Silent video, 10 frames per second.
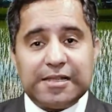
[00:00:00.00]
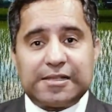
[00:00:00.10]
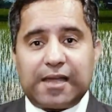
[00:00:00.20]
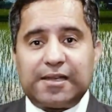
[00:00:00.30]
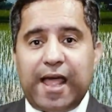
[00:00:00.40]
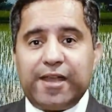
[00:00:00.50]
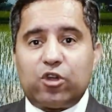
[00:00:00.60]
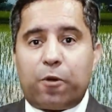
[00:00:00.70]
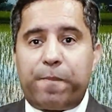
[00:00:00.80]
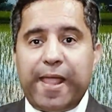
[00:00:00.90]
satellite
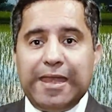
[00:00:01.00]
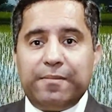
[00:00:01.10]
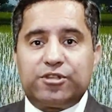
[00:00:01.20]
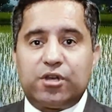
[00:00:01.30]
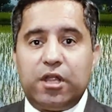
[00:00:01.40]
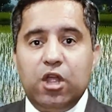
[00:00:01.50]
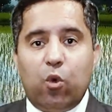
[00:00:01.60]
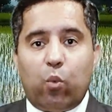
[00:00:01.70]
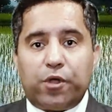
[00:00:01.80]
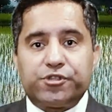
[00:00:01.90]
or plane imagery
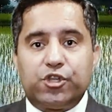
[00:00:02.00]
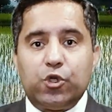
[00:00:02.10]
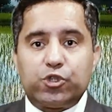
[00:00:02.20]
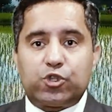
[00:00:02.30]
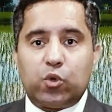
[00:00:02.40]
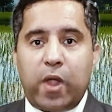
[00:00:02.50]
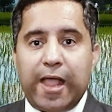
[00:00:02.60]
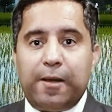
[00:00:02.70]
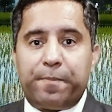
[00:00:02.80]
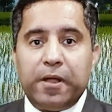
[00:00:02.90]
was used to
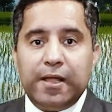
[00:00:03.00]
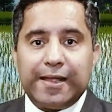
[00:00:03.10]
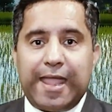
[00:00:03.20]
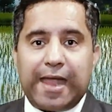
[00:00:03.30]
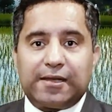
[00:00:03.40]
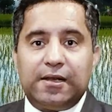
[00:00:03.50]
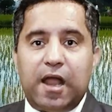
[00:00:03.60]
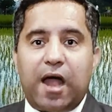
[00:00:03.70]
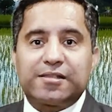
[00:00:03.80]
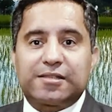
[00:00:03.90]
help get a
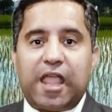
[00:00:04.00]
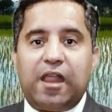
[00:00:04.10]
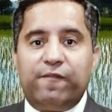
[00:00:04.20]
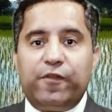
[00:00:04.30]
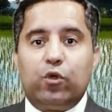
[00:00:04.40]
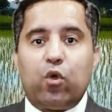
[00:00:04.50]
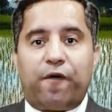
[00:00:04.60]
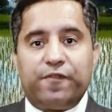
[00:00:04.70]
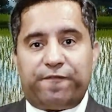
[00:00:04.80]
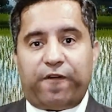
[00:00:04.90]
large-scale view
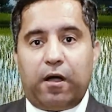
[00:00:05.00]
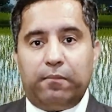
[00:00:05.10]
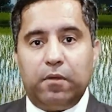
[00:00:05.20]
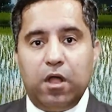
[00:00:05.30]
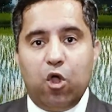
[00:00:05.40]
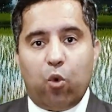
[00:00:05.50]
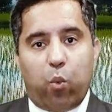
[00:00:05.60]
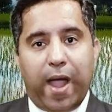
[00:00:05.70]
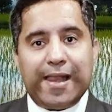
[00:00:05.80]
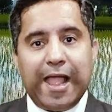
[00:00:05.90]
of the farm
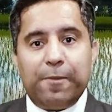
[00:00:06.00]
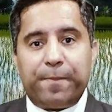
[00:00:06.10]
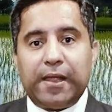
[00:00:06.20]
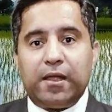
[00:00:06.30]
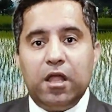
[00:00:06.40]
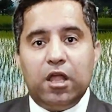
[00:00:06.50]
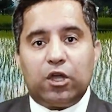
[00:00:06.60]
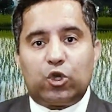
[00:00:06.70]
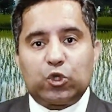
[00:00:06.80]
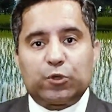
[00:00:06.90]
while helping
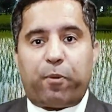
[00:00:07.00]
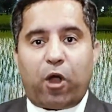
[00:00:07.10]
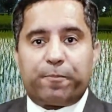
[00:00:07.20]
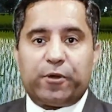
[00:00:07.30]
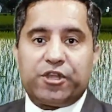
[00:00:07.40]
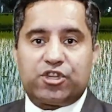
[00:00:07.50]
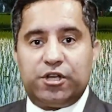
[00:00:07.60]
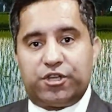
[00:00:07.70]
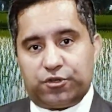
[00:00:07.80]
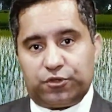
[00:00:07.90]
to spot potential
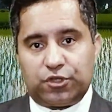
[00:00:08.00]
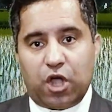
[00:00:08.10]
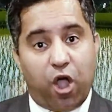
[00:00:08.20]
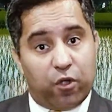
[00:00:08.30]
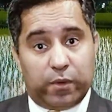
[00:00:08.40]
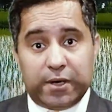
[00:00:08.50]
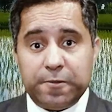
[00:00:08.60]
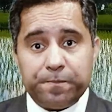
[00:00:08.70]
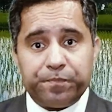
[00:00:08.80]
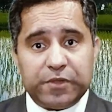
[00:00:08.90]
issues.
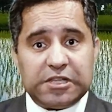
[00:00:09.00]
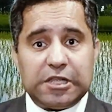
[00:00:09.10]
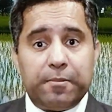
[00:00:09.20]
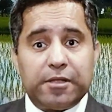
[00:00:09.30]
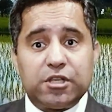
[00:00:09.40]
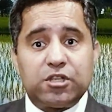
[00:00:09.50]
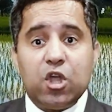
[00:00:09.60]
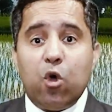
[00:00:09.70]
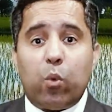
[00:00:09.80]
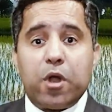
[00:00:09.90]
However, these
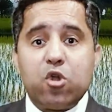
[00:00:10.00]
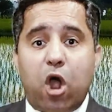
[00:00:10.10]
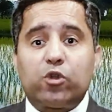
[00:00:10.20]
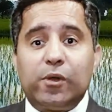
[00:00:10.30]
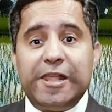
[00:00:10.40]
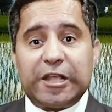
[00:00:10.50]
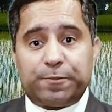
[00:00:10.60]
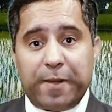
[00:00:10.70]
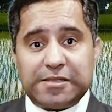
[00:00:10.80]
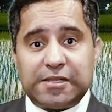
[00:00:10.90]
images were not only
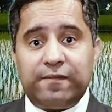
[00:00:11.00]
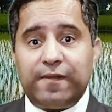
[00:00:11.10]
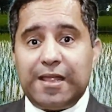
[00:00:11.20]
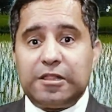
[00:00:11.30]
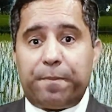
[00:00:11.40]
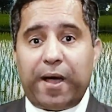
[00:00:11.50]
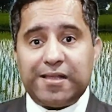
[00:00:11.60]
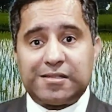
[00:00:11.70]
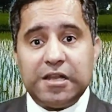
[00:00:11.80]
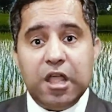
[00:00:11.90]
expensive in the
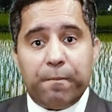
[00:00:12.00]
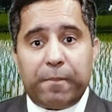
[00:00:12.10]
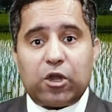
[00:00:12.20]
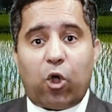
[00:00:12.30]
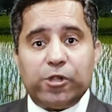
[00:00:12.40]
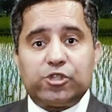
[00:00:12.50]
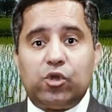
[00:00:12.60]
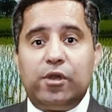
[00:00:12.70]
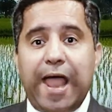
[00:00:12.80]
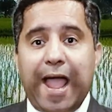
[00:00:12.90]
past, but
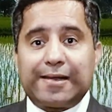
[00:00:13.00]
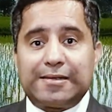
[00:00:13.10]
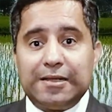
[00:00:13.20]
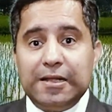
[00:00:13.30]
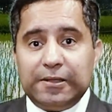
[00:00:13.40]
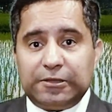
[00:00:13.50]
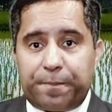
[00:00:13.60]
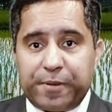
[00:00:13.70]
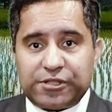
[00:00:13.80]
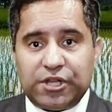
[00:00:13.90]
also lacked the
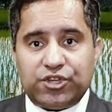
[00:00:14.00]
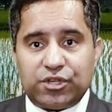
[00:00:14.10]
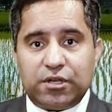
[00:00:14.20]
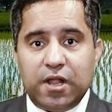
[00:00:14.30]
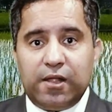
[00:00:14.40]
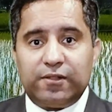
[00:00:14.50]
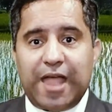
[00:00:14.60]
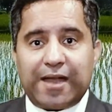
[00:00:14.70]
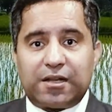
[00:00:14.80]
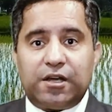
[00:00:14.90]
precision
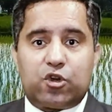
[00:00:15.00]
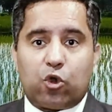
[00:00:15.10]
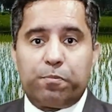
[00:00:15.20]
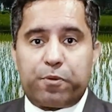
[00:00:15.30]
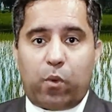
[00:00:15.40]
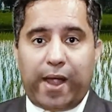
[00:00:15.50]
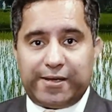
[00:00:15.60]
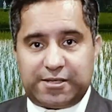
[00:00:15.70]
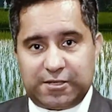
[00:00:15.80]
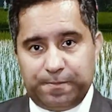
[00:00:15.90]
that a drone
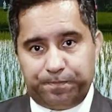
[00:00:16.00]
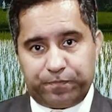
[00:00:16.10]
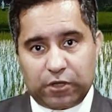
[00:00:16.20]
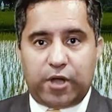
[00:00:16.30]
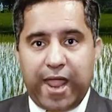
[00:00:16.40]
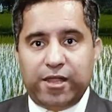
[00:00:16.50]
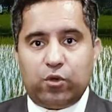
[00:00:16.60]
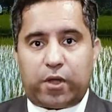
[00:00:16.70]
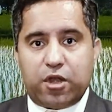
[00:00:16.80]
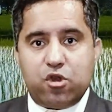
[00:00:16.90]
provides. Today,
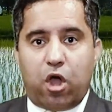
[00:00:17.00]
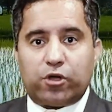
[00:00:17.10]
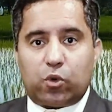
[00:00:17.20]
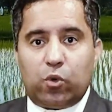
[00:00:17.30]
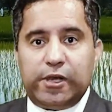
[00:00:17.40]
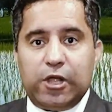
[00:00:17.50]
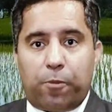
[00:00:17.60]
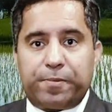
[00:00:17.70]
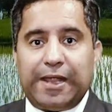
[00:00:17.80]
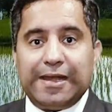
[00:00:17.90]
you can not only
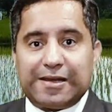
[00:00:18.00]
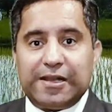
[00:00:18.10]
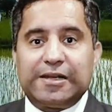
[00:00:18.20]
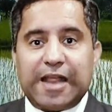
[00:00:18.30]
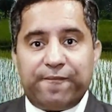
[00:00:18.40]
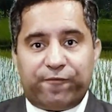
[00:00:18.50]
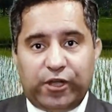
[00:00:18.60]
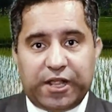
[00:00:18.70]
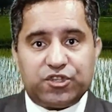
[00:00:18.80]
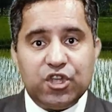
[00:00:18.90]
obtain real-time
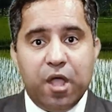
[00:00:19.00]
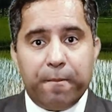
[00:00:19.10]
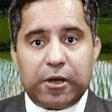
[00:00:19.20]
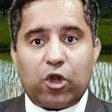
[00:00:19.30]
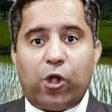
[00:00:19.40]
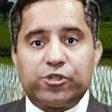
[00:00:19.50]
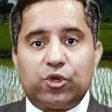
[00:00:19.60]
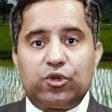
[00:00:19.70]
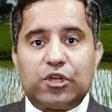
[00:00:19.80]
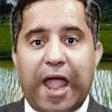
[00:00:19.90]
footage, but
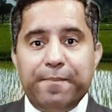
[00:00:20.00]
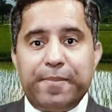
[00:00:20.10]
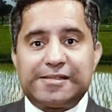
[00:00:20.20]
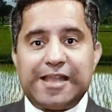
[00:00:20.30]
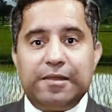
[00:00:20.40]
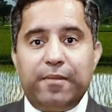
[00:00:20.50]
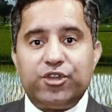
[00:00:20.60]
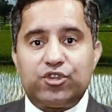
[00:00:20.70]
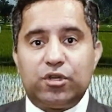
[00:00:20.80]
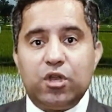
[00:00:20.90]
also time-based
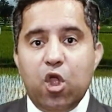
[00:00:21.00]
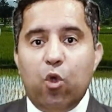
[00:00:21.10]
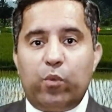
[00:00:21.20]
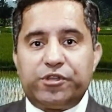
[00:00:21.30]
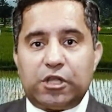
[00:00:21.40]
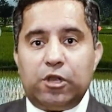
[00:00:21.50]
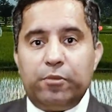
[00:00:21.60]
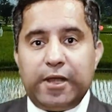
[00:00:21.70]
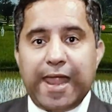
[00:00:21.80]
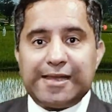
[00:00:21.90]
animation which
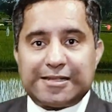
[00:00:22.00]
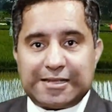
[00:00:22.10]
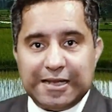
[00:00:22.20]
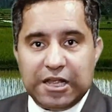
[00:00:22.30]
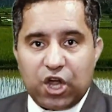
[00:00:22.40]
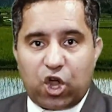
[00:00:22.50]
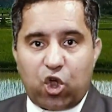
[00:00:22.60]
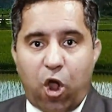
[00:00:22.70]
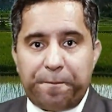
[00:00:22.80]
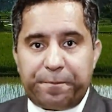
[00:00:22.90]
illuminates
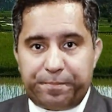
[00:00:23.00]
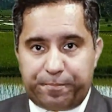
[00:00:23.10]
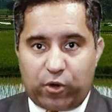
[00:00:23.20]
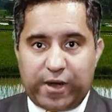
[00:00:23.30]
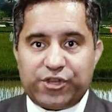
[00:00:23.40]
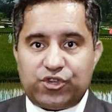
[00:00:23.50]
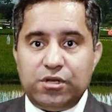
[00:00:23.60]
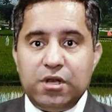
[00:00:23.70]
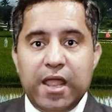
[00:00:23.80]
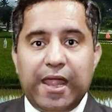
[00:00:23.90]
crop
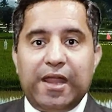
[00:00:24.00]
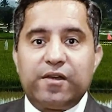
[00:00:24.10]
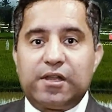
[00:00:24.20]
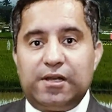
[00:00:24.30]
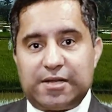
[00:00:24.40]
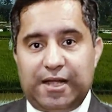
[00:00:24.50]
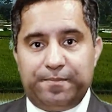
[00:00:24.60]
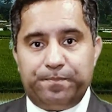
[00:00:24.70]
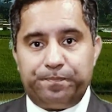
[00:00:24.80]
progression in real time.